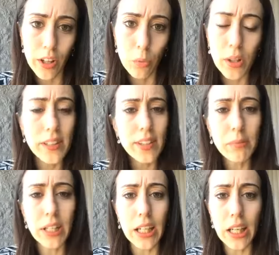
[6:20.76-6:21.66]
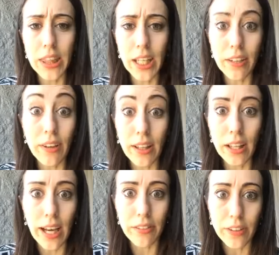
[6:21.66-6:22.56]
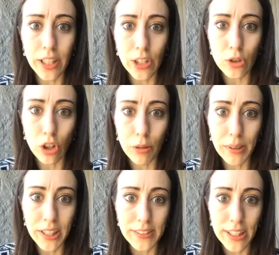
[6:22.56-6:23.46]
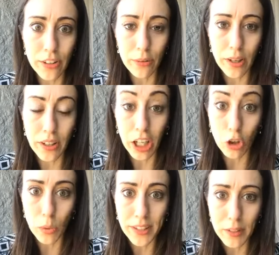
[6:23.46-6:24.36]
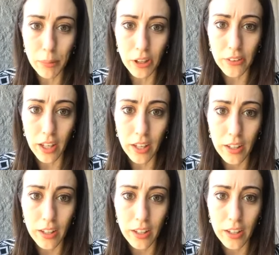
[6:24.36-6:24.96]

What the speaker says: What is somebody going to think if I laugh uncontrollably and dance around like a crazy person?